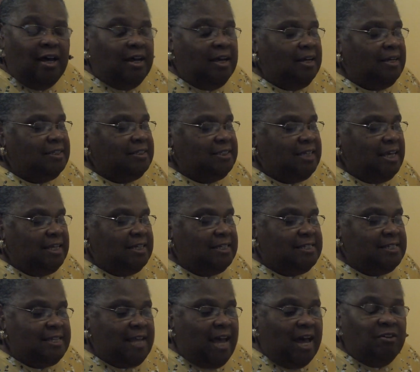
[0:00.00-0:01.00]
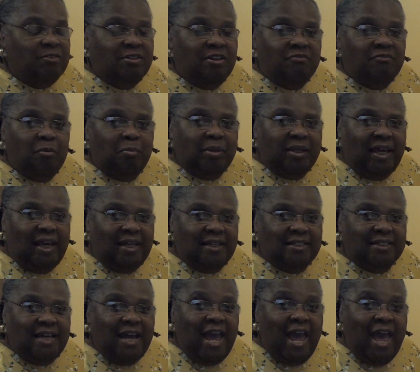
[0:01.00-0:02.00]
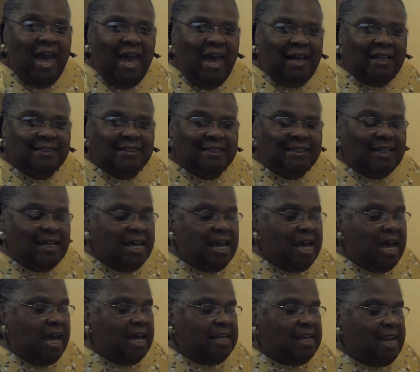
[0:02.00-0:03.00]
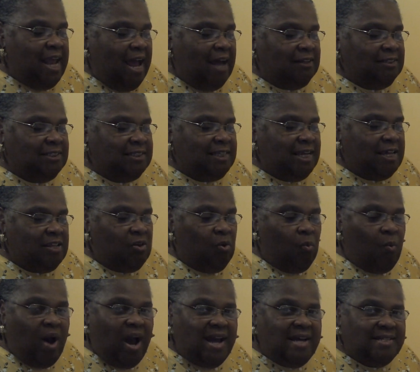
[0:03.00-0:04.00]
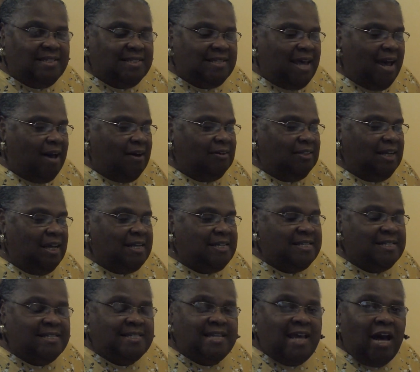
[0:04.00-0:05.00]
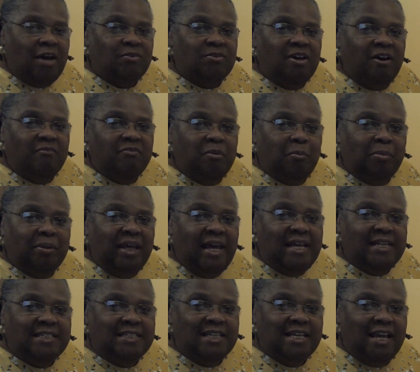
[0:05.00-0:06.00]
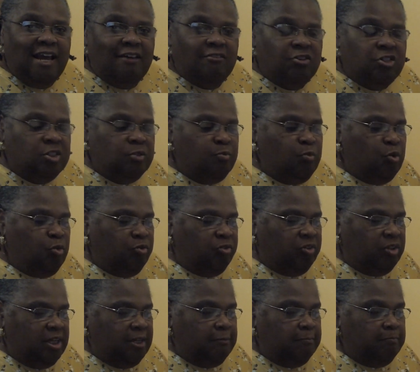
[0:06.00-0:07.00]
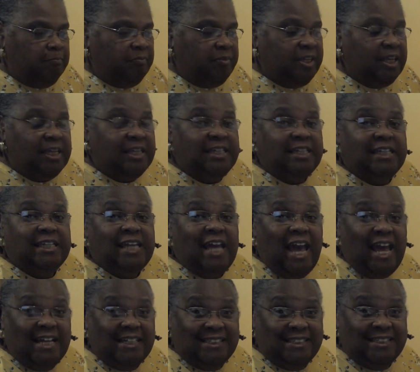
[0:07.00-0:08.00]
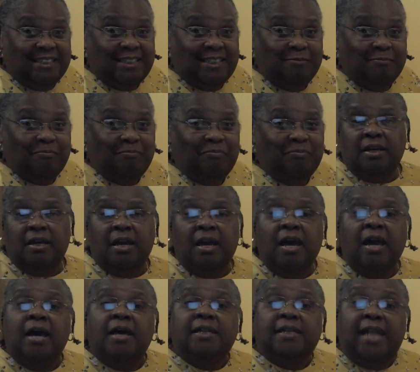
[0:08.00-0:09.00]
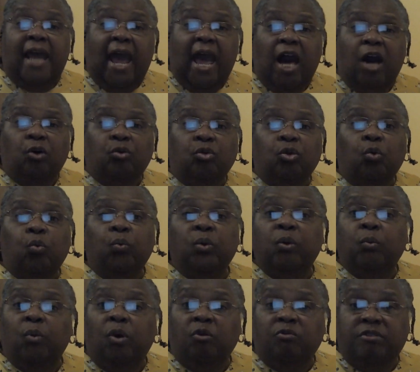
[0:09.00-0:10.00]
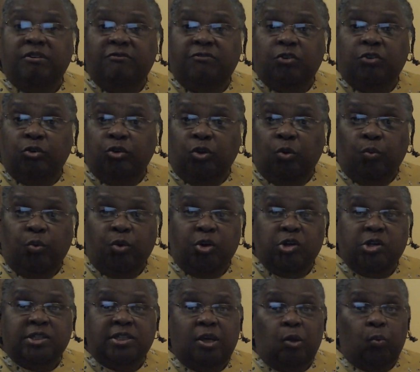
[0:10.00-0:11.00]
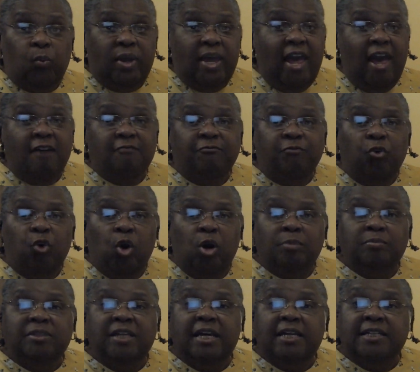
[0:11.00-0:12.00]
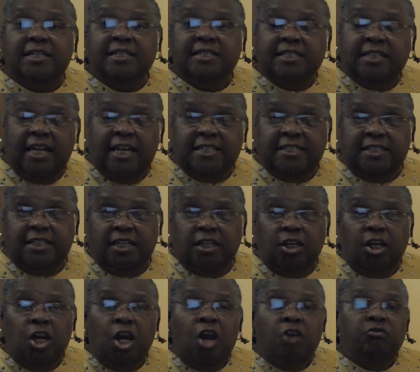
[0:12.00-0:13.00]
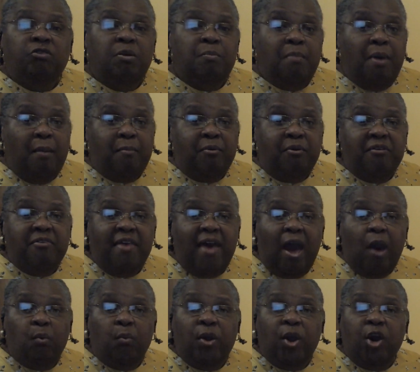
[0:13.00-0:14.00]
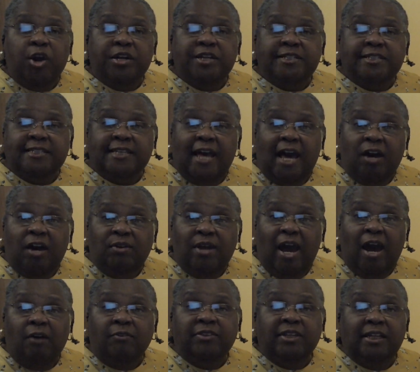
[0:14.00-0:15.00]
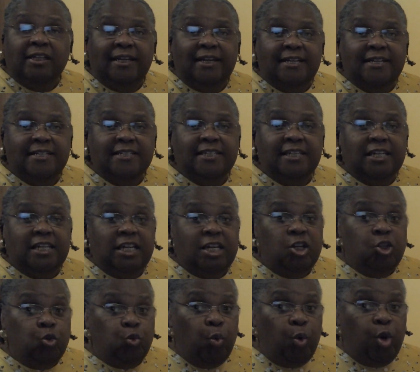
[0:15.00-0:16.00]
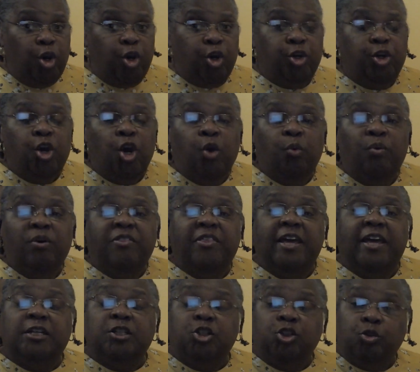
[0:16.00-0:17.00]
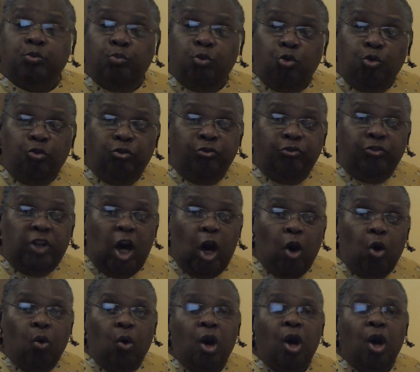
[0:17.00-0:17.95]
Say the sound of the blend, et. Now say the Y sound and the sound of the blend together smoothly, yet. Now we will review the words that we have formed in this lesson. Remember that we are to sound out the letters in each word with a smooth flow